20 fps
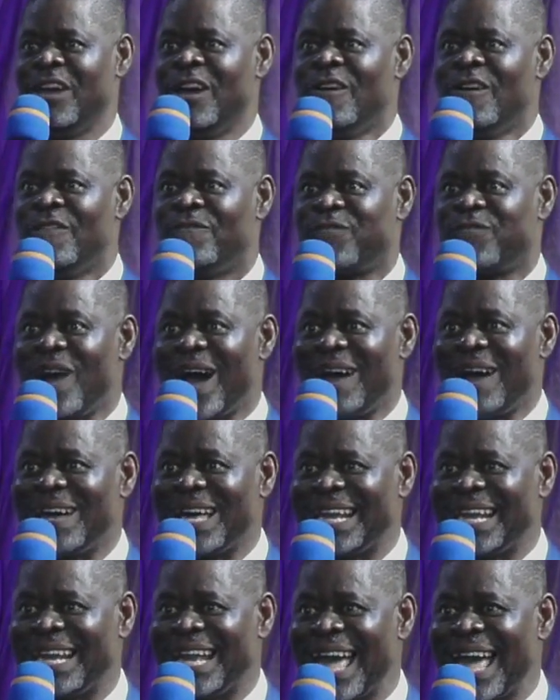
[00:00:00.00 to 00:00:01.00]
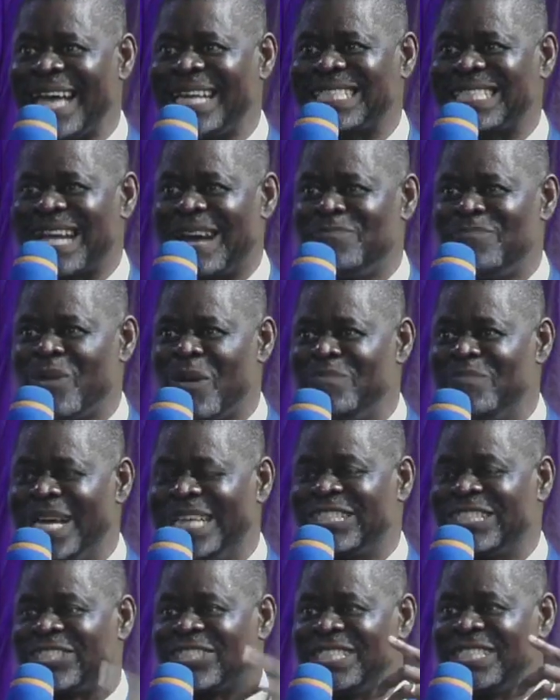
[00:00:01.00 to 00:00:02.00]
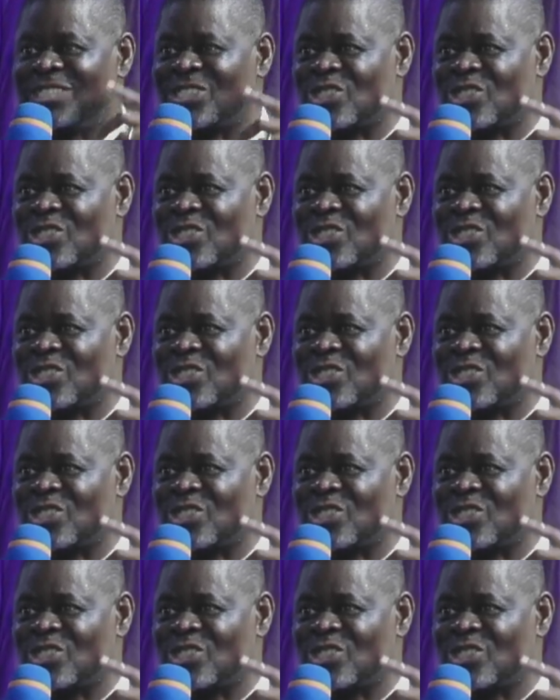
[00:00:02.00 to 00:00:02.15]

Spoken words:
For our light and momentary